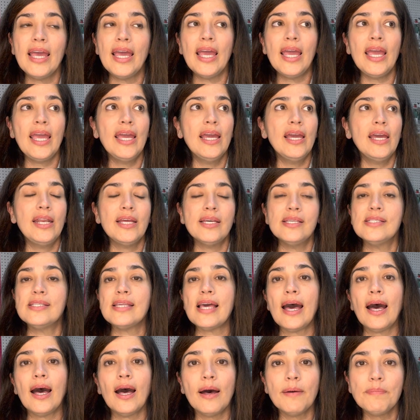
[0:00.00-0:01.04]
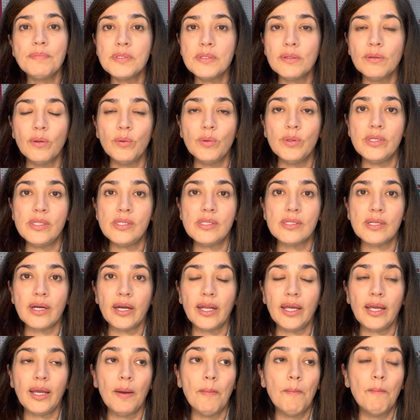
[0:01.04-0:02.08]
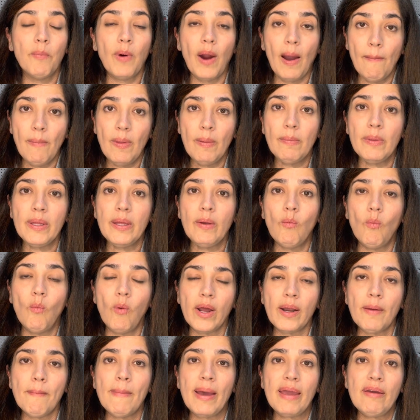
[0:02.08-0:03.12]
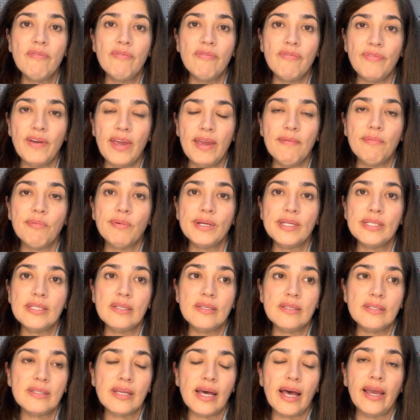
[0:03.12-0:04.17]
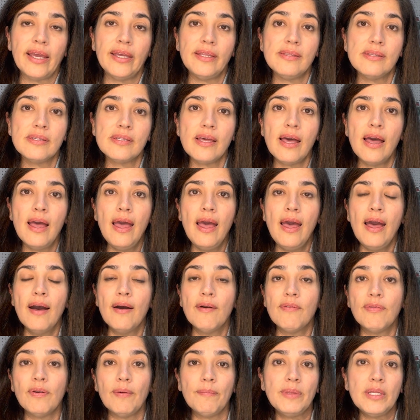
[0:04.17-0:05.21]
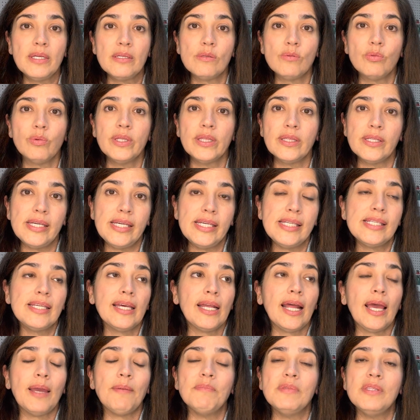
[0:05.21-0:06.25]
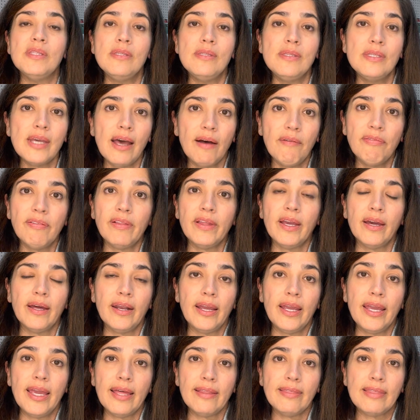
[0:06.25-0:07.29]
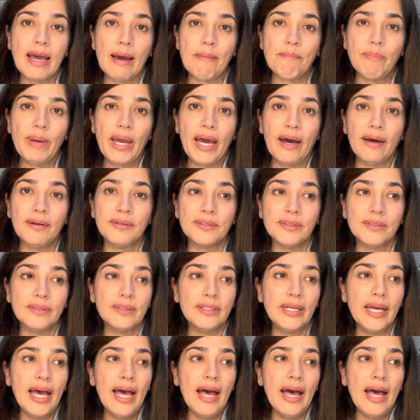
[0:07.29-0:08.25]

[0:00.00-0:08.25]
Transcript: It is absolutely stunning, probably one of my favorite designs from this release, and I'm definitely going to get that pattern.